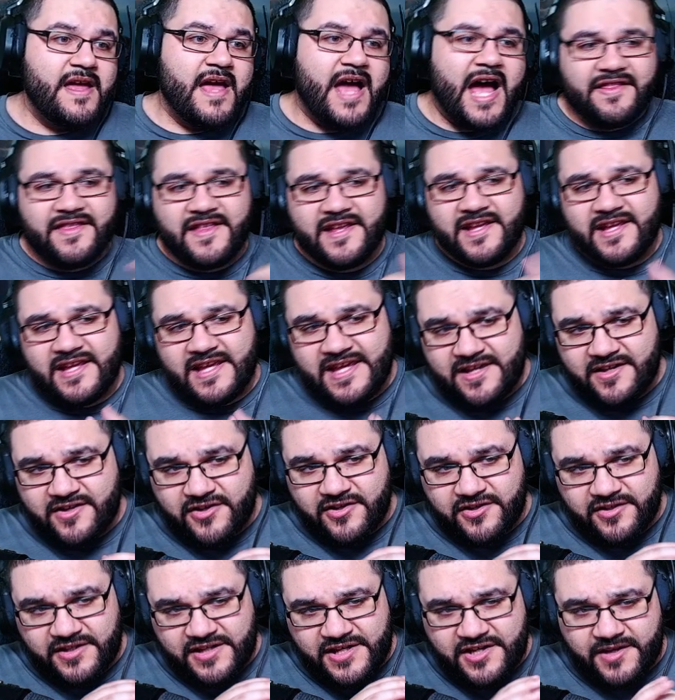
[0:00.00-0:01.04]
I think he
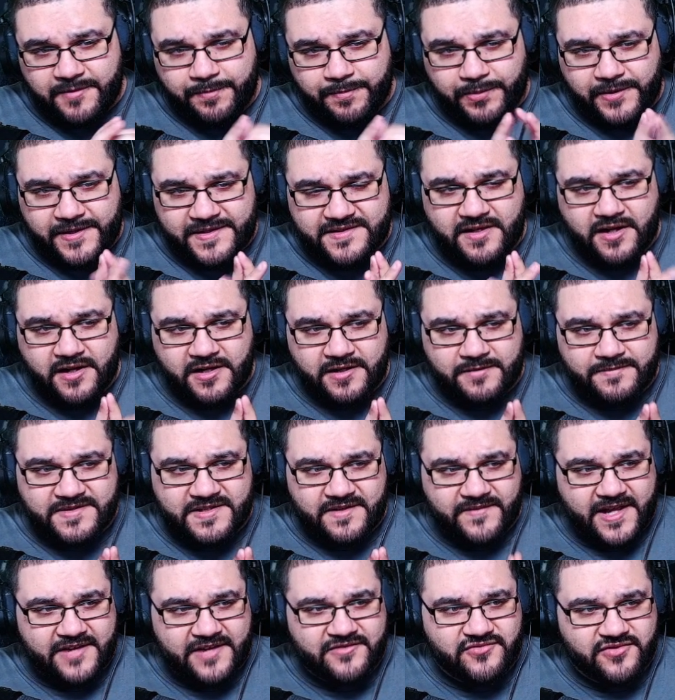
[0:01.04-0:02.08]
could place it on
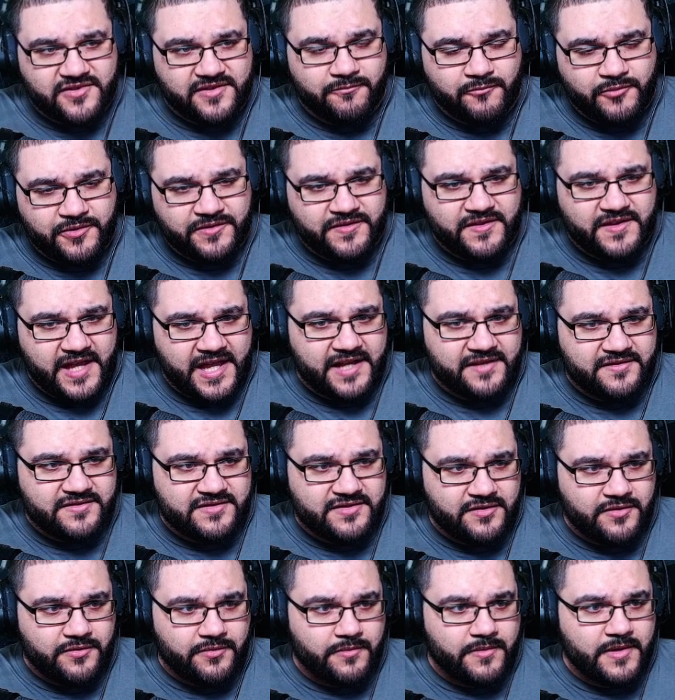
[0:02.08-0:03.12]
himself actually with the
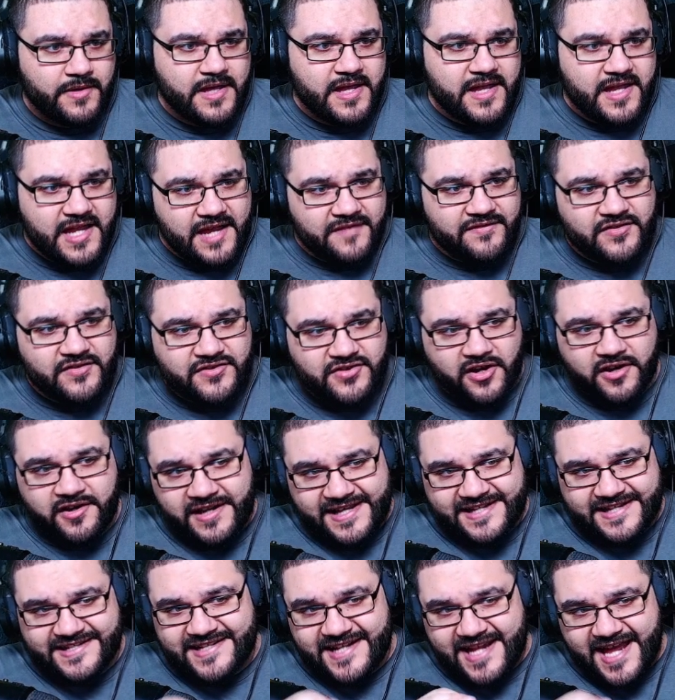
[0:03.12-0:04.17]
A2. If the target
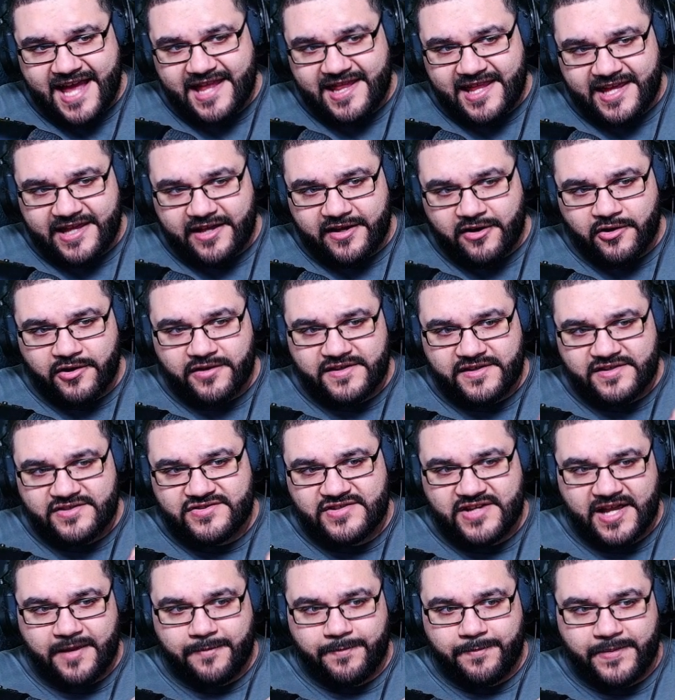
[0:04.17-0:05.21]
is an ally or this
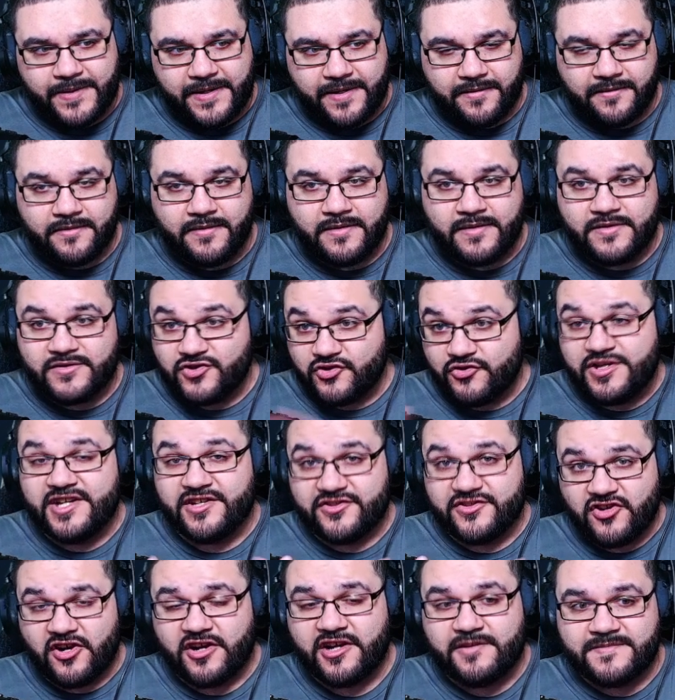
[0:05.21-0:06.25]
champion, so he
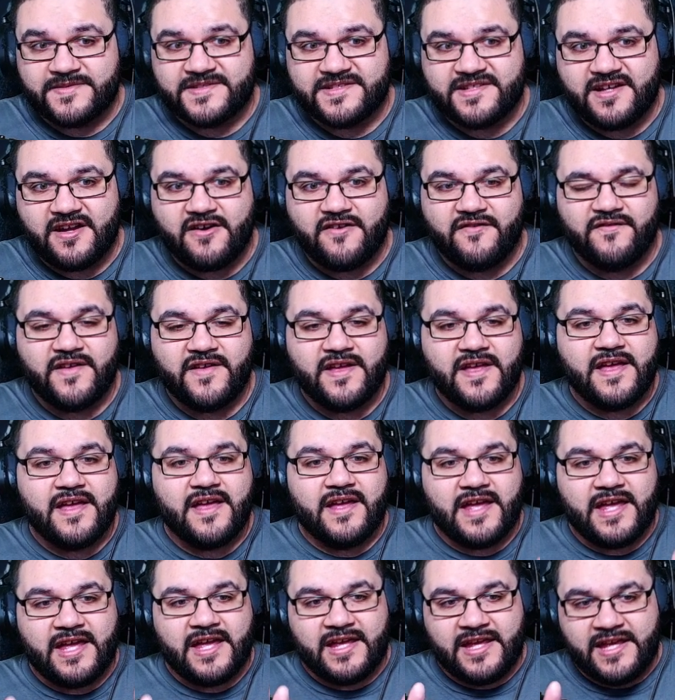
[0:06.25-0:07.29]
could target himself,
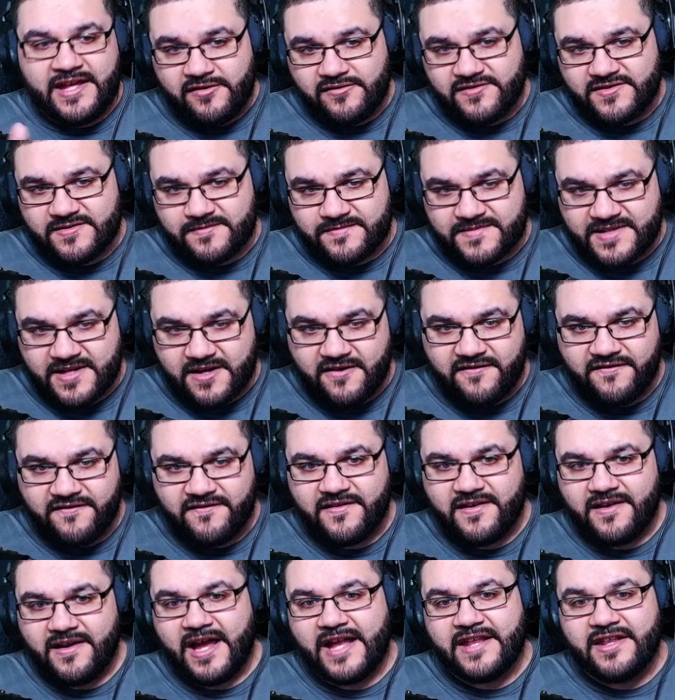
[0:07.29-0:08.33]
it heals
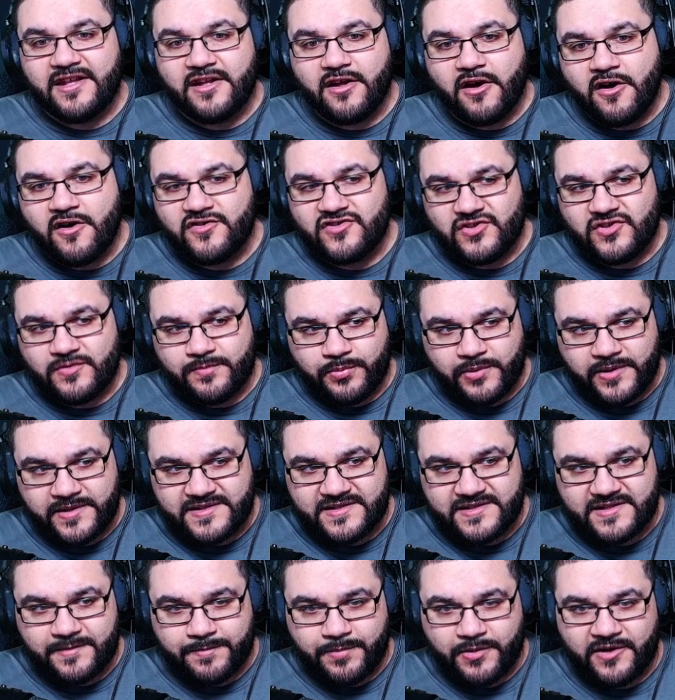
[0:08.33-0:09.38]
himself, and then also
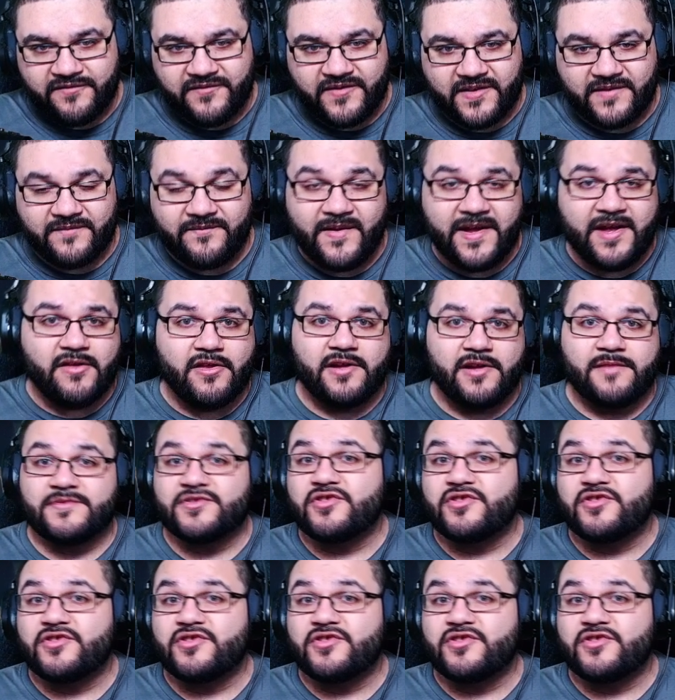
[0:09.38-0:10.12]
places a perfect veil on him.